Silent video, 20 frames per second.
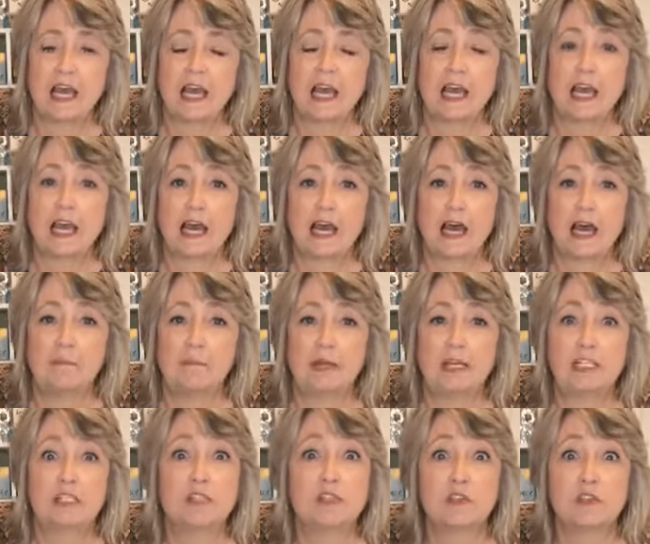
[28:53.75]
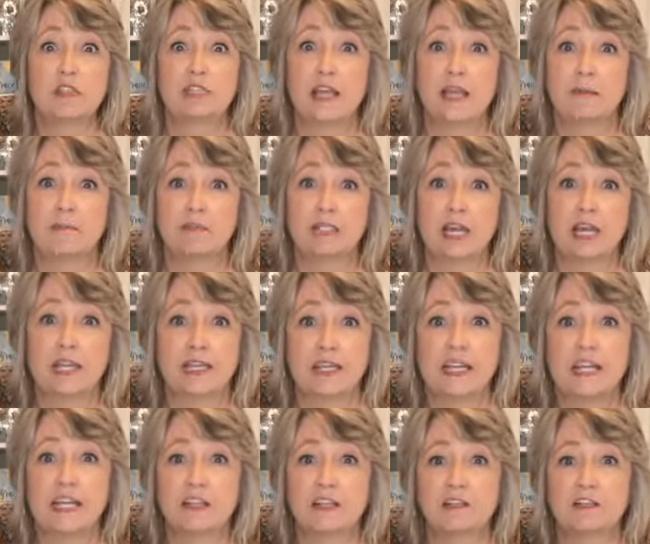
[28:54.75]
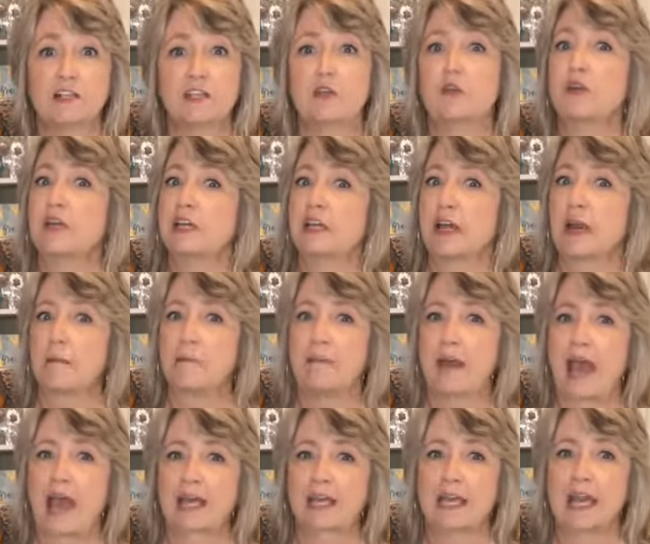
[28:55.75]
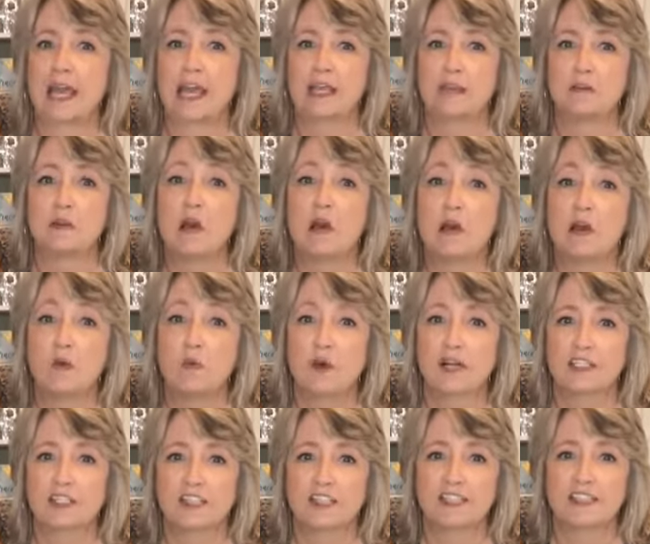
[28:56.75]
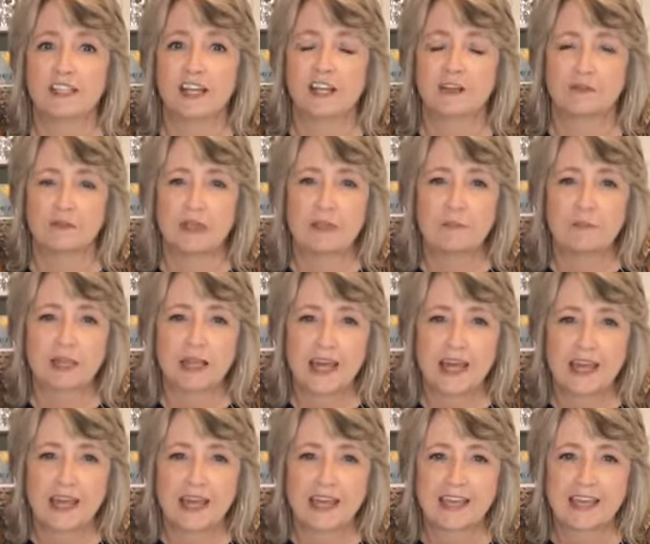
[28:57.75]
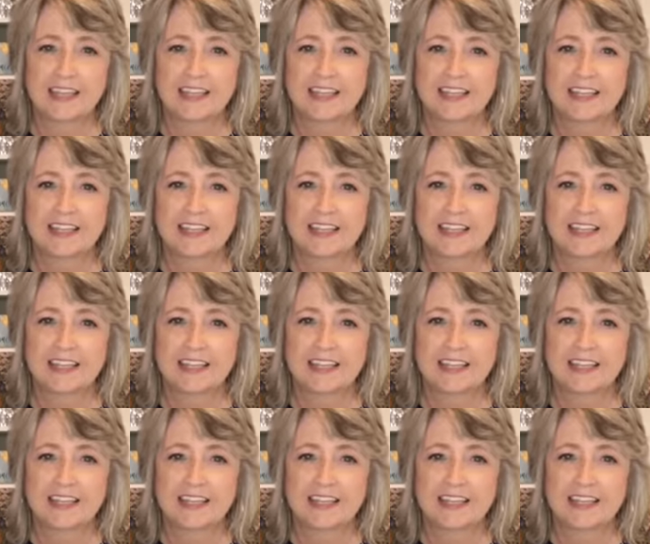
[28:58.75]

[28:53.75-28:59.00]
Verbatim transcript: um, as soon as I'm done here, you can come back and watch this on replay.